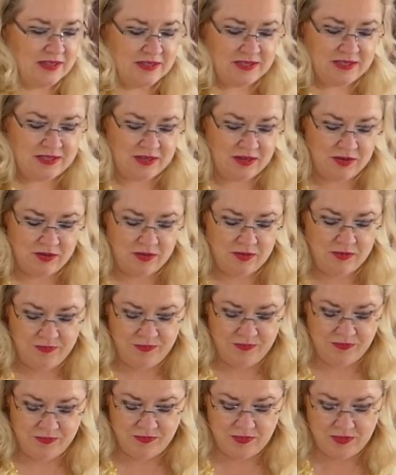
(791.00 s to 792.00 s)
So
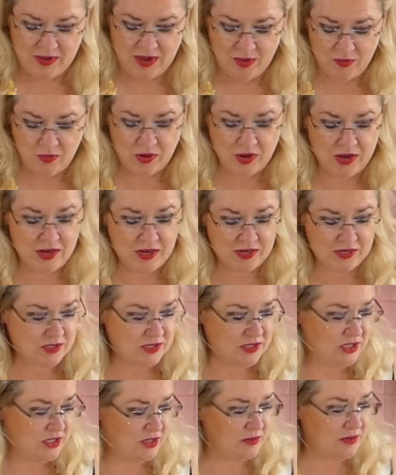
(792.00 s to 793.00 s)
now we're going to
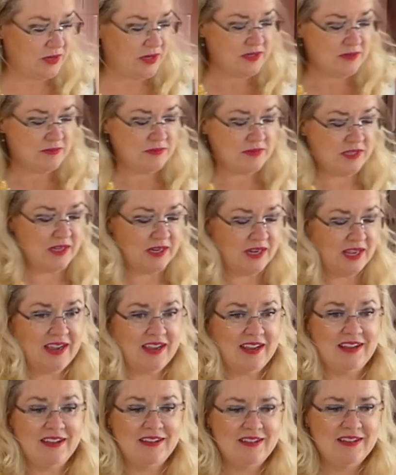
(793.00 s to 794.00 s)
do it
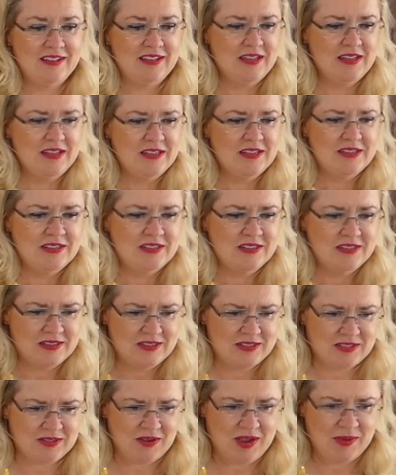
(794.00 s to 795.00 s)
today.
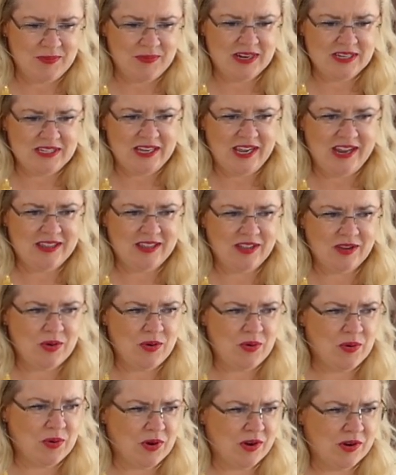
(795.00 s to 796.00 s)
So I'm going to take the
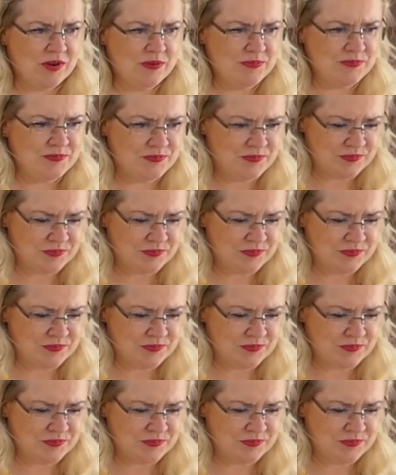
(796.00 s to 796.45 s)
corn,